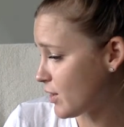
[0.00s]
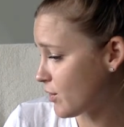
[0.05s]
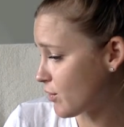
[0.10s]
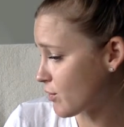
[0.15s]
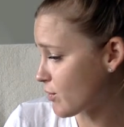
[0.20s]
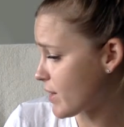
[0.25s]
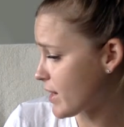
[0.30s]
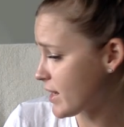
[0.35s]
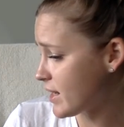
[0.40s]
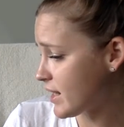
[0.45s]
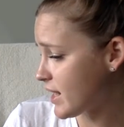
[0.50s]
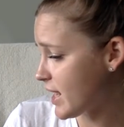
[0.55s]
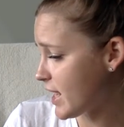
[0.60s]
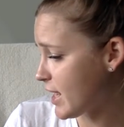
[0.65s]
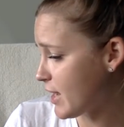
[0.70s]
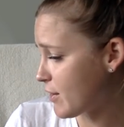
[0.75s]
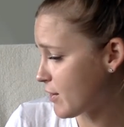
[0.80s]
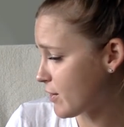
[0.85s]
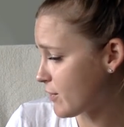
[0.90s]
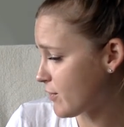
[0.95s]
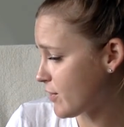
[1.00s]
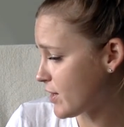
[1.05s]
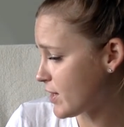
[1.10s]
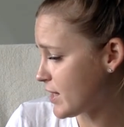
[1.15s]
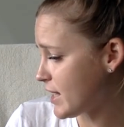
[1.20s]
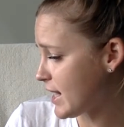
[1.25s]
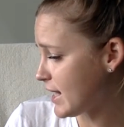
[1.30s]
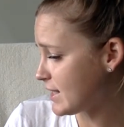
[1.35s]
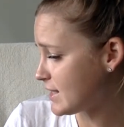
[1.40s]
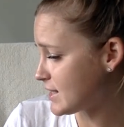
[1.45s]
great care of her
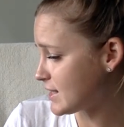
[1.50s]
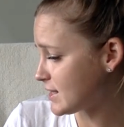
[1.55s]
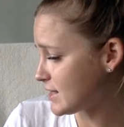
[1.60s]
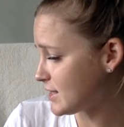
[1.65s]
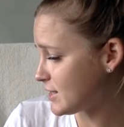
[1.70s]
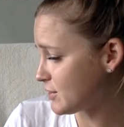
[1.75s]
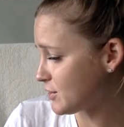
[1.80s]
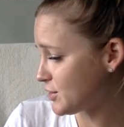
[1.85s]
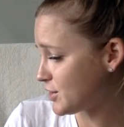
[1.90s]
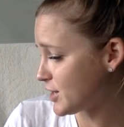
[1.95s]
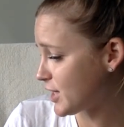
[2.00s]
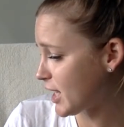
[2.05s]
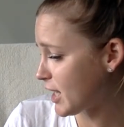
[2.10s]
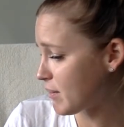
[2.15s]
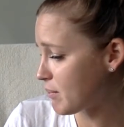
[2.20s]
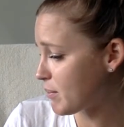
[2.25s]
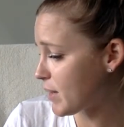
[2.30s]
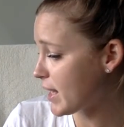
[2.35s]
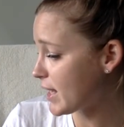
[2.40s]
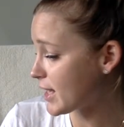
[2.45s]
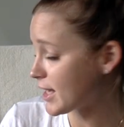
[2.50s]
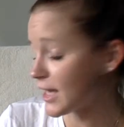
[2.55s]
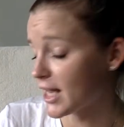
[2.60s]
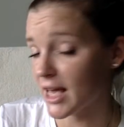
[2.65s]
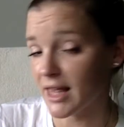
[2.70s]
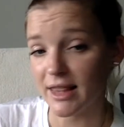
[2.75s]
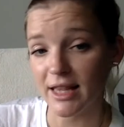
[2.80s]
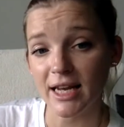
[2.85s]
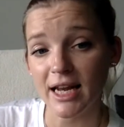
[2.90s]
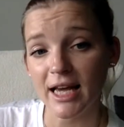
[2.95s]
nest until she came back
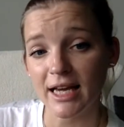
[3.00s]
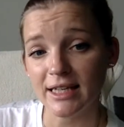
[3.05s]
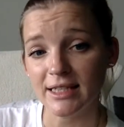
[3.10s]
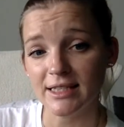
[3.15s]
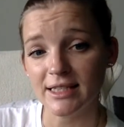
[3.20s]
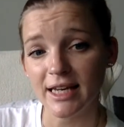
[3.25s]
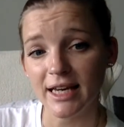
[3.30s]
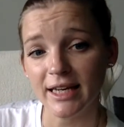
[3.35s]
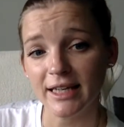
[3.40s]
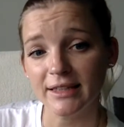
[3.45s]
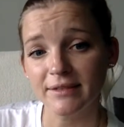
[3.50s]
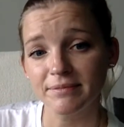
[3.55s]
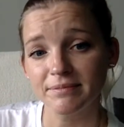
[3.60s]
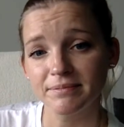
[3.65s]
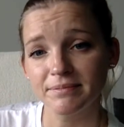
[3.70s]
again the next day.